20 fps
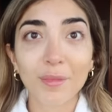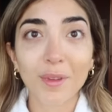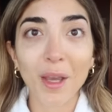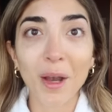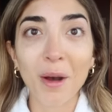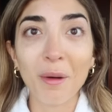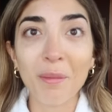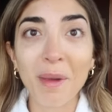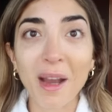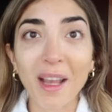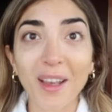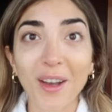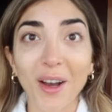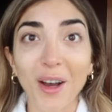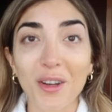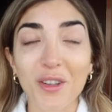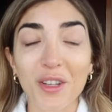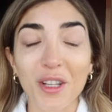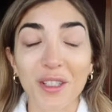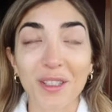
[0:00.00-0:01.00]
Oh my
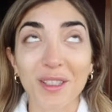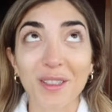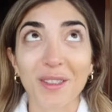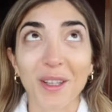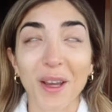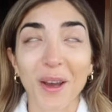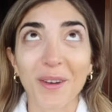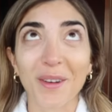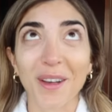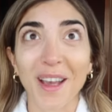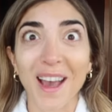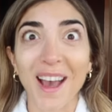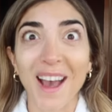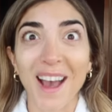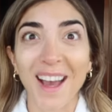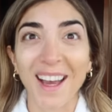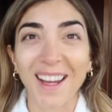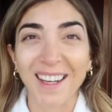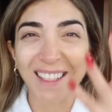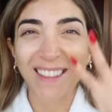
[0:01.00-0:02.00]
gosh, it's so
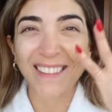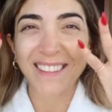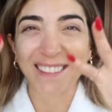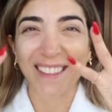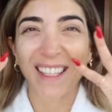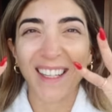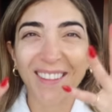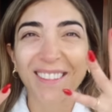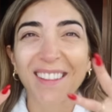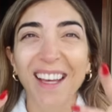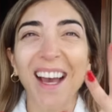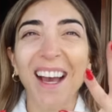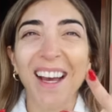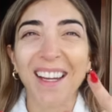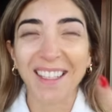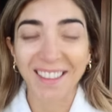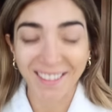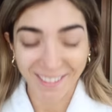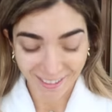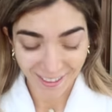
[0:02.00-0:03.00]
good. It's so
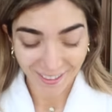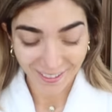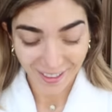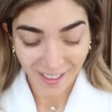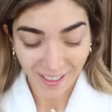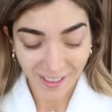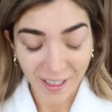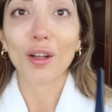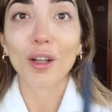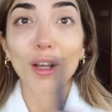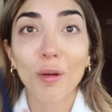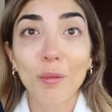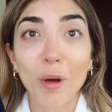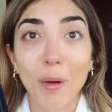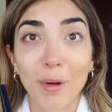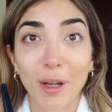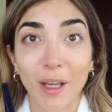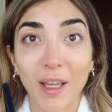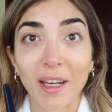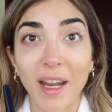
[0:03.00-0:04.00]
good. It's so good. Look at what
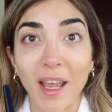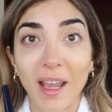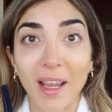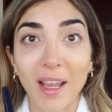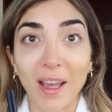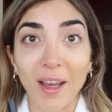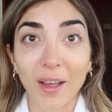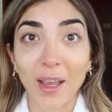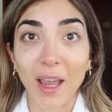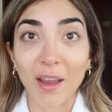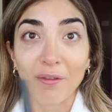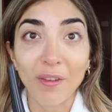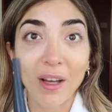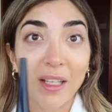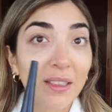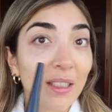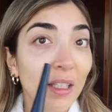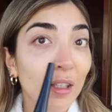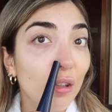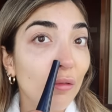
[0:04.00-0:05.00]
we're looking at here. Okay,
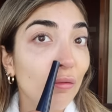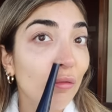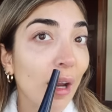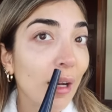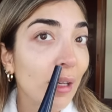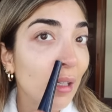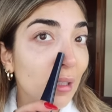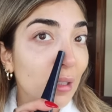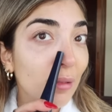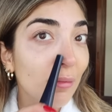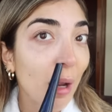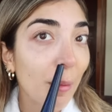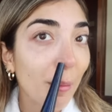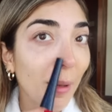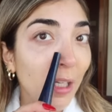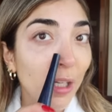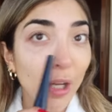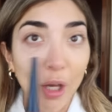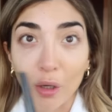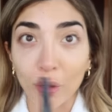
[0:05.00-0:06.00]
firstly, the redness around
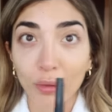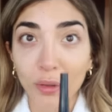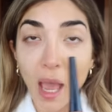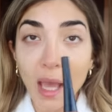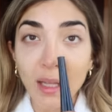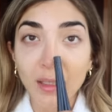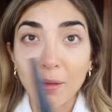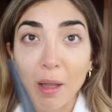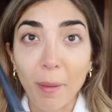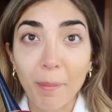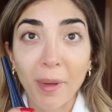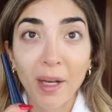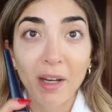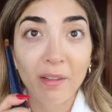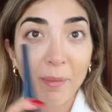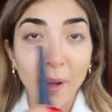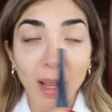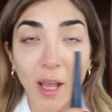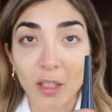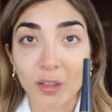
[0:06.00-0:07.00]
my nose and a bit
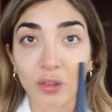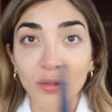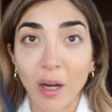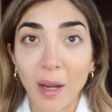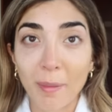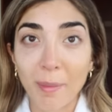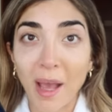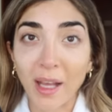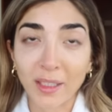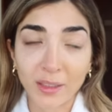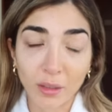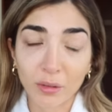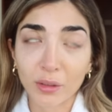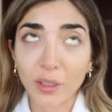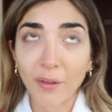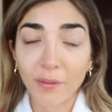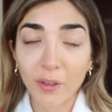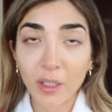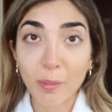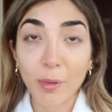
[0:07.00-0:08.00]
of my under eye bags. I'll
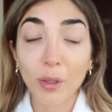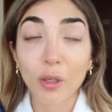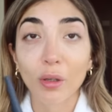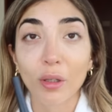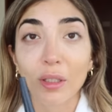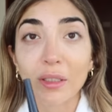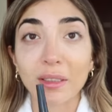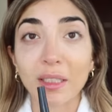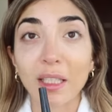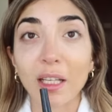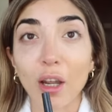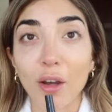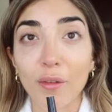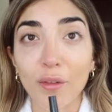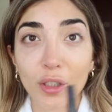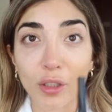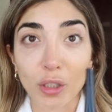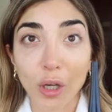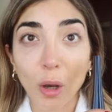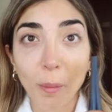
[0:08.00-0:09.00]
definitely put on concealer over
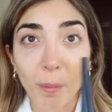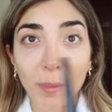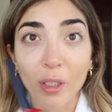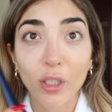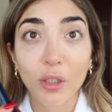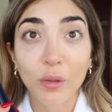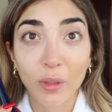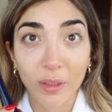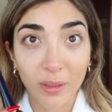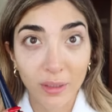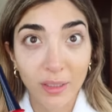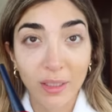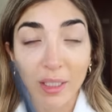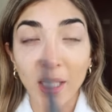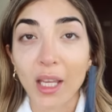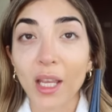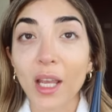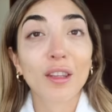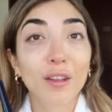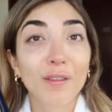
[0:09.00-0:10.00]
the top, but you can
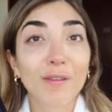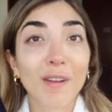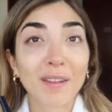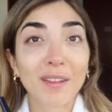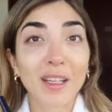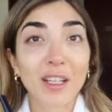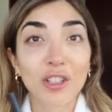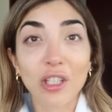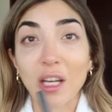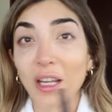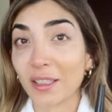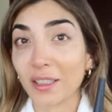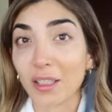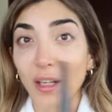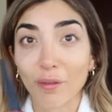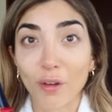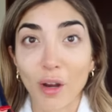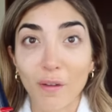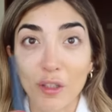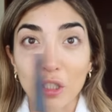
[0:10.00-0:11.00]
see the foundation has
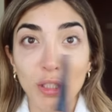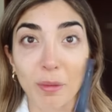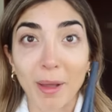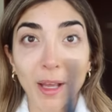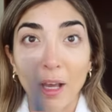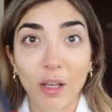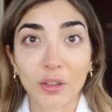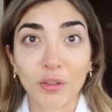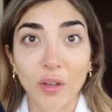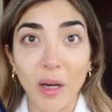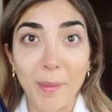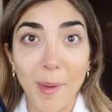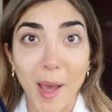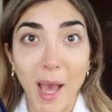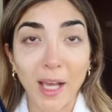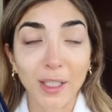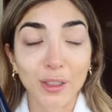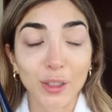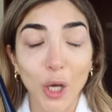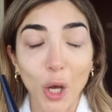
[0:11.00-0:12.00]
enough coverage that my under eye
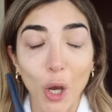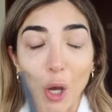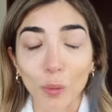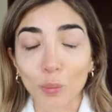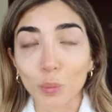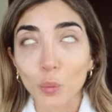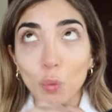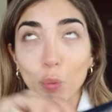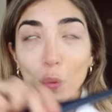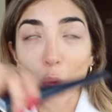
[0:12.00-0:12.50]
bags are